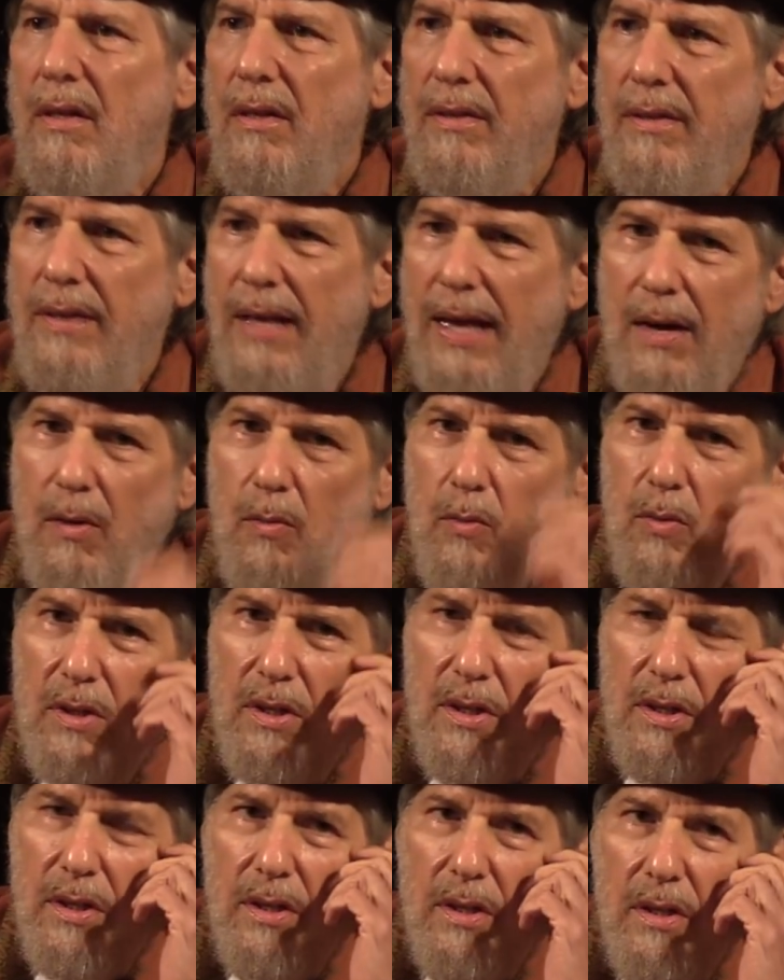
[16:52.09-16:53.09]
that
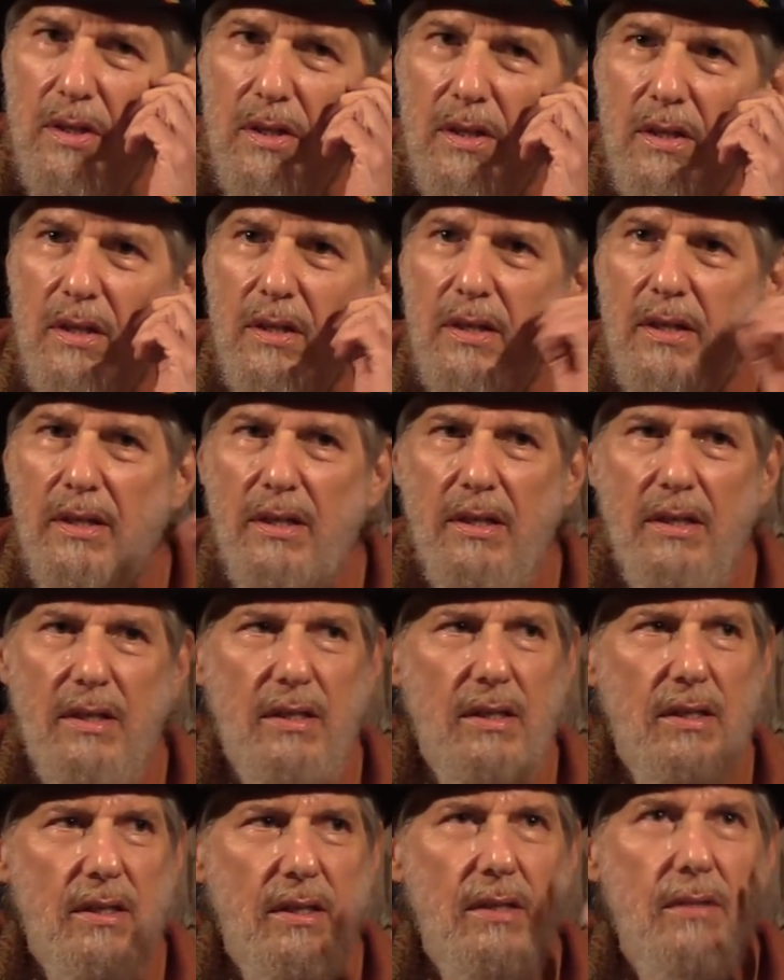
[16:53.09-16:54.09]
were
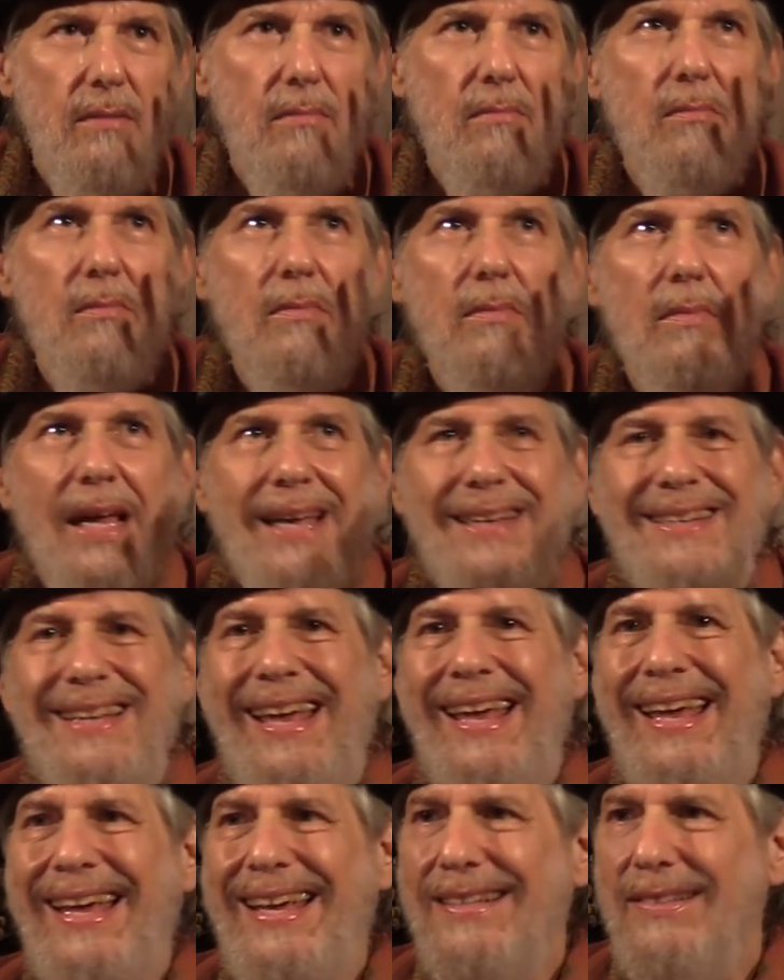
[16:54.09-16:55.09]

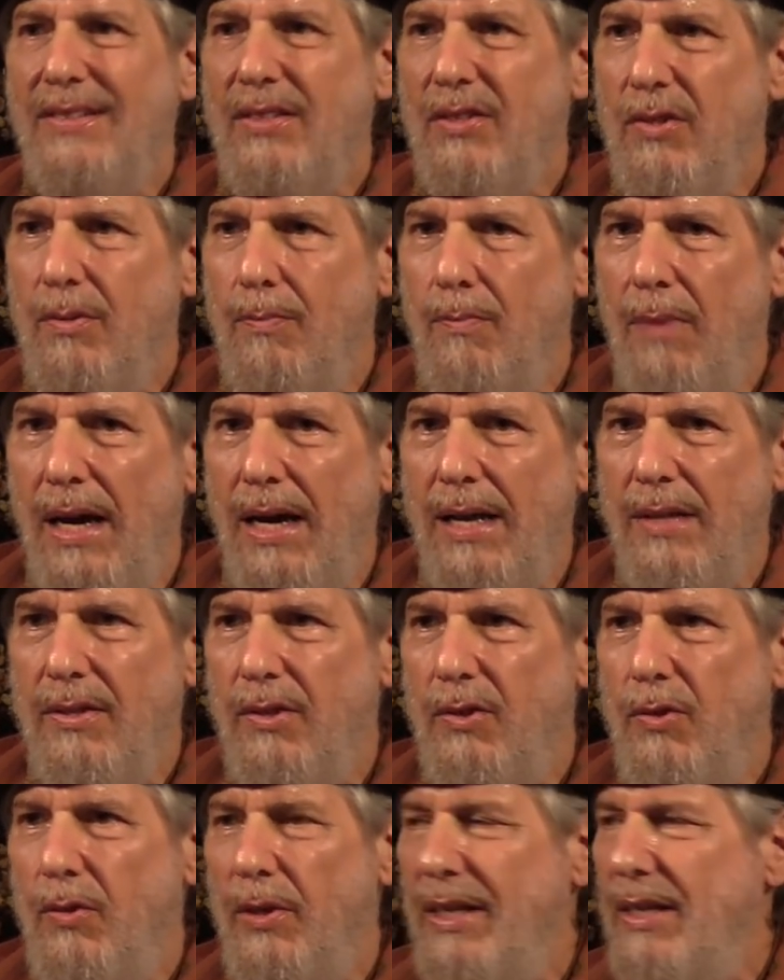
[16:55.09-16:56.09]
enhanced by
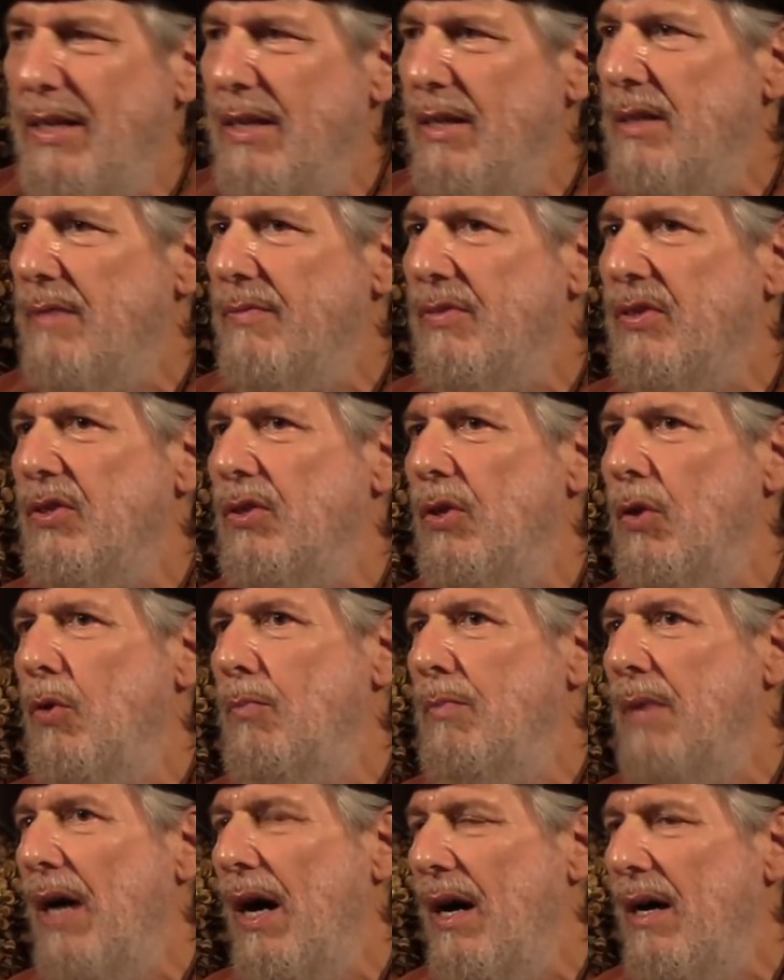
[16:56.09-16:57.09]
the drinking of
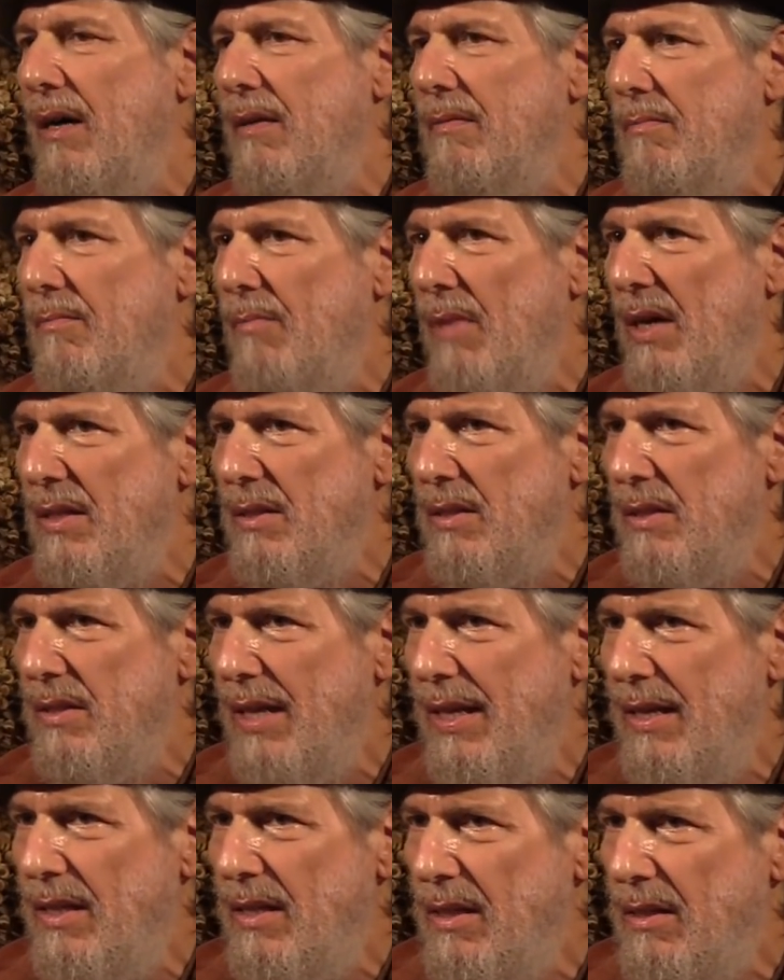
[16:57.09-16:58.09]
soma, by the
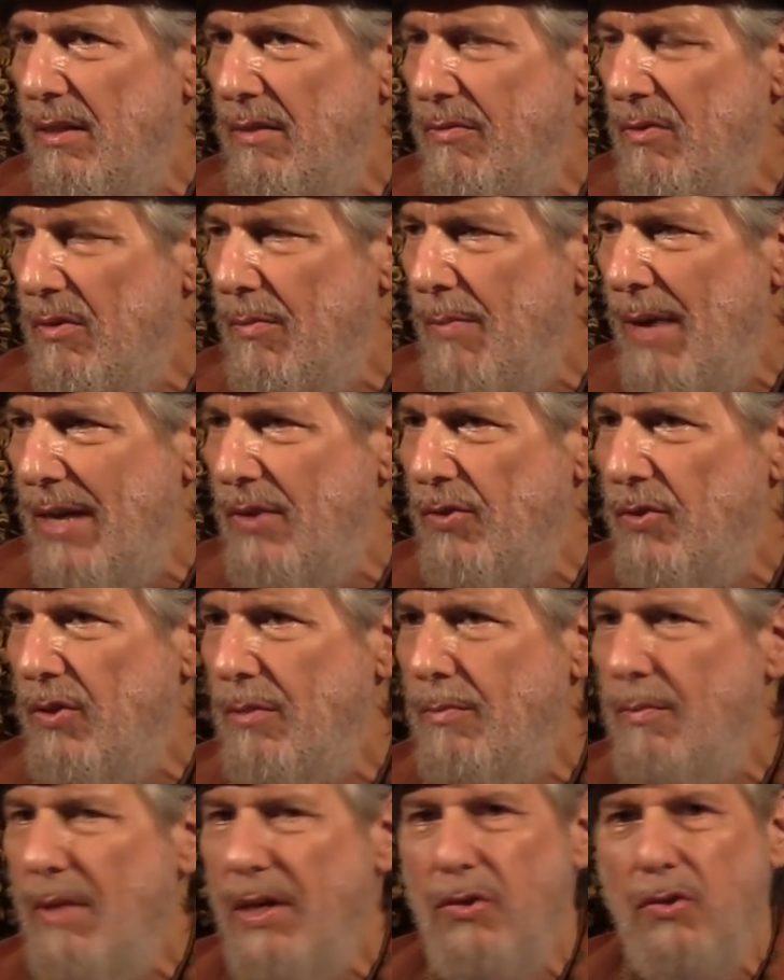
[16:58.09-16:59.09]
taking of the
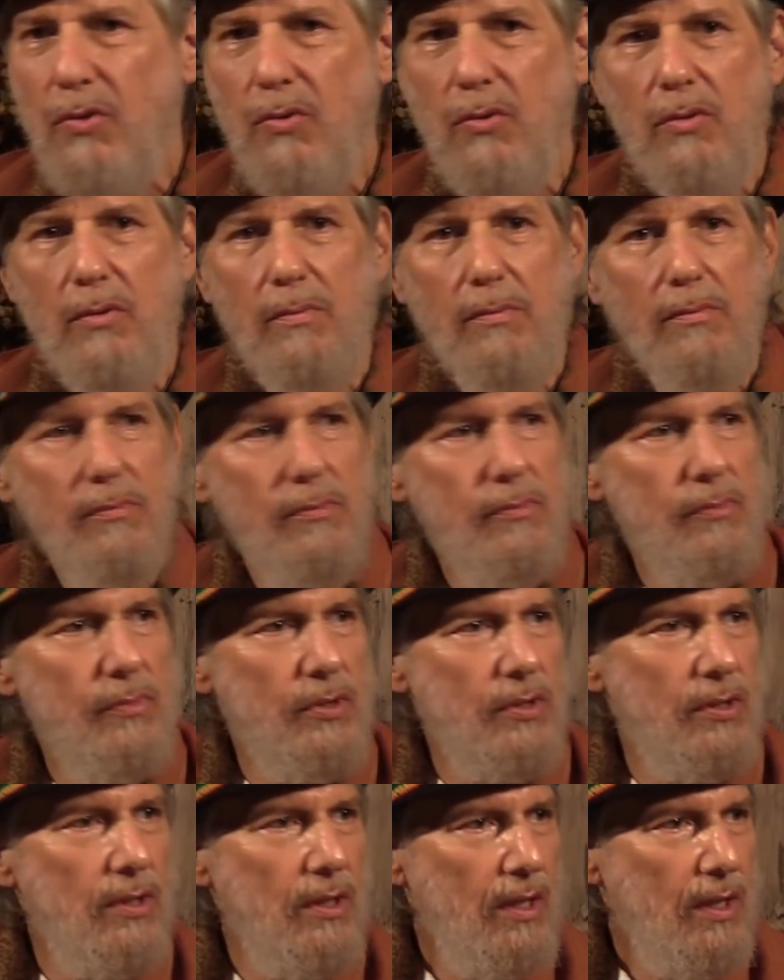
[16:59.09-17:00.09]
magic
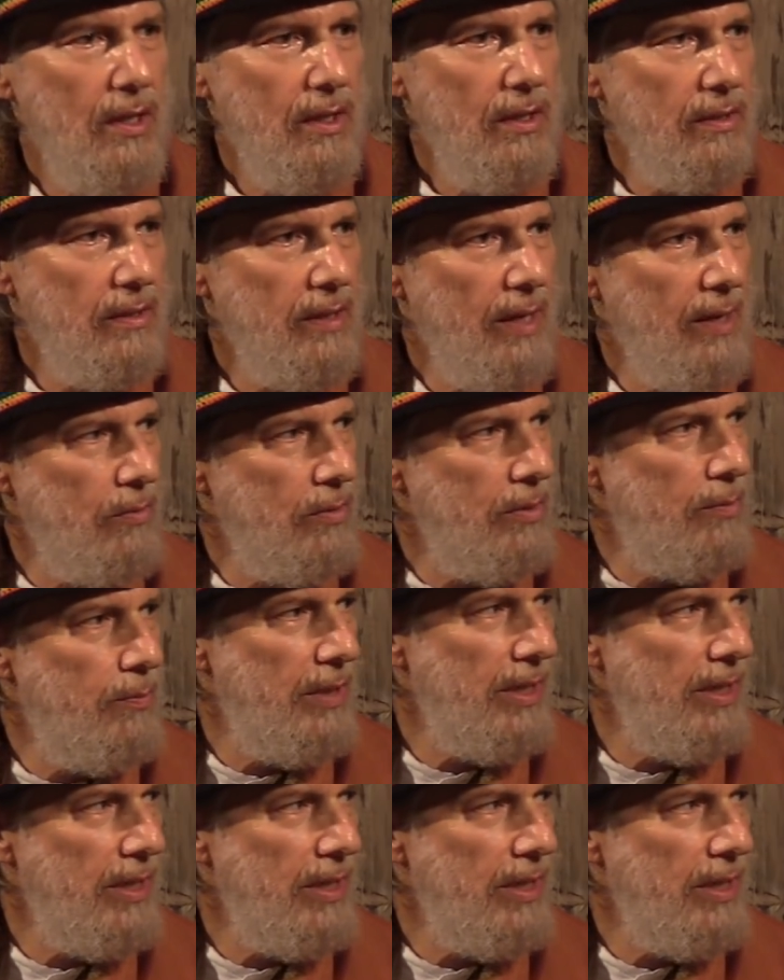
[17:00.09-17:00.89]
mushrooms, that would